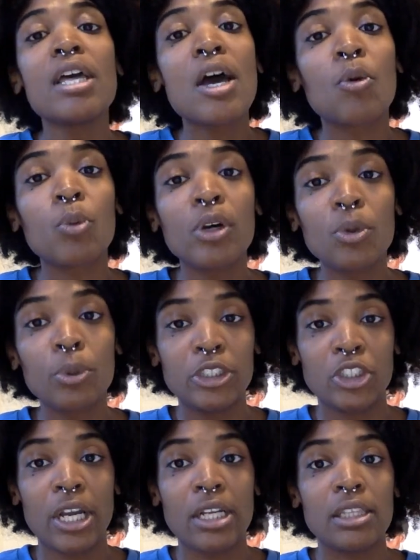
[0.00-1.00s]
and what are we
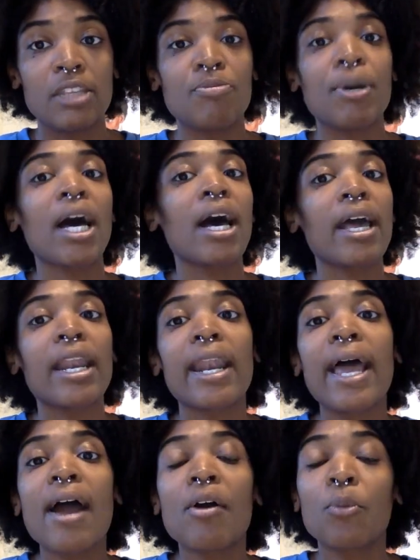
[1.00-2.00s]
trying to leave behind, and
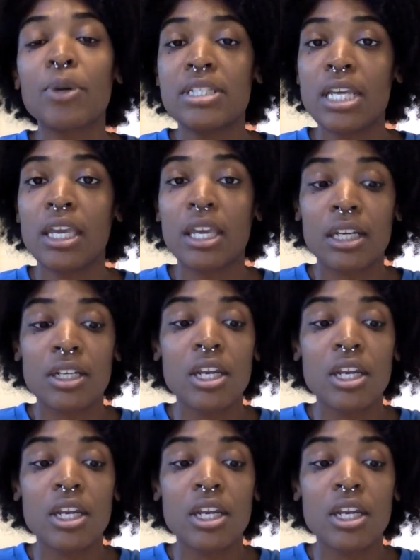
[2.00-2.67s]
how are we taking